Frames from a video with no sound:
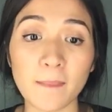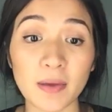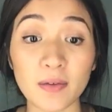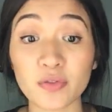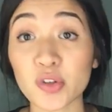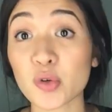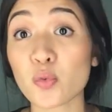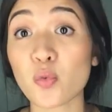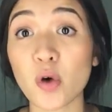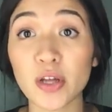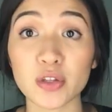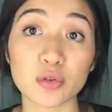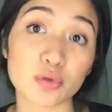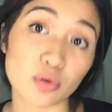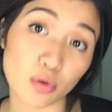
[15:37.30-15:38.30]
if you
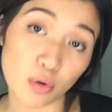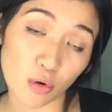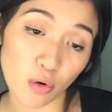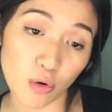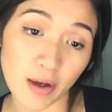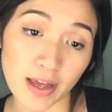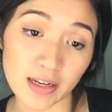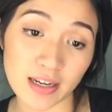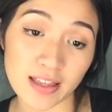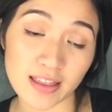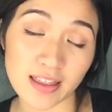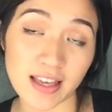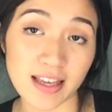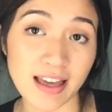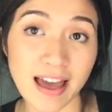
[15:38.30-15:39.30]
want to know
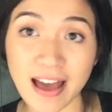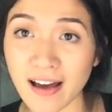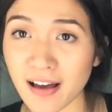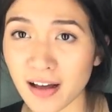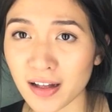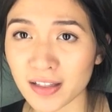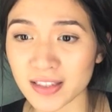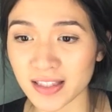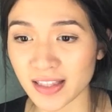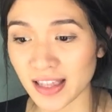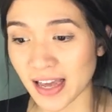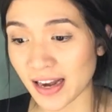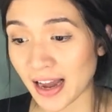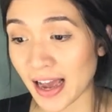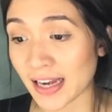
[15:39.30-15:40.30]
anything else
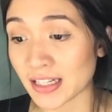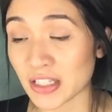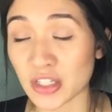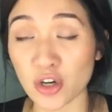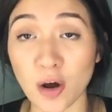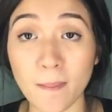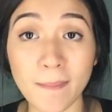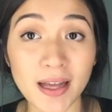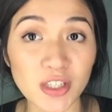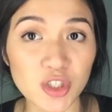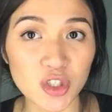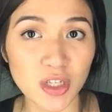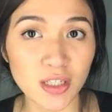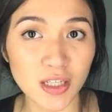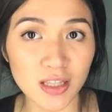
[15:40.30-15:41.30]
that I did not
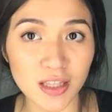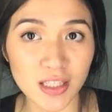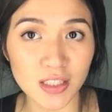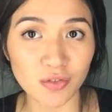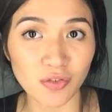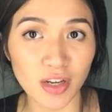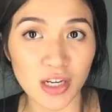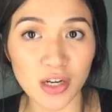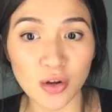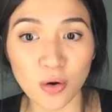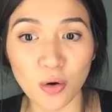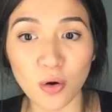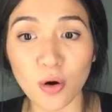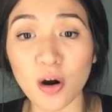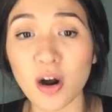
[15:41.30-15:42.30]
mention in this
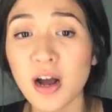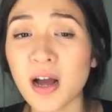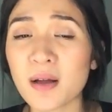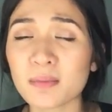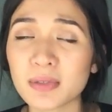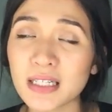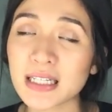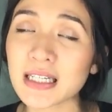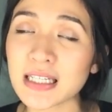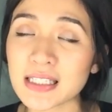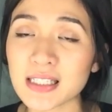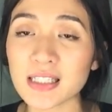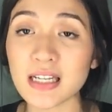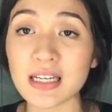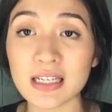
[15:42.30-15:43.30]
video,
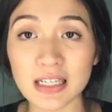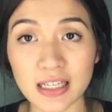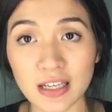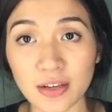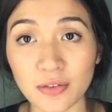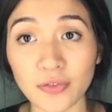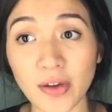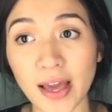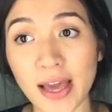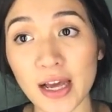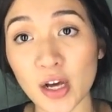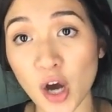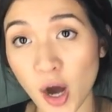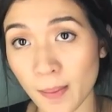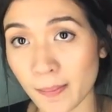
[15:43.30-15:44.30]
please leave a
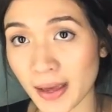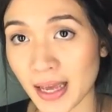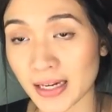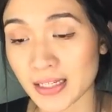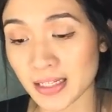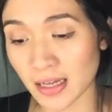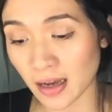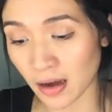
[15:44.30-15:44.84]
comment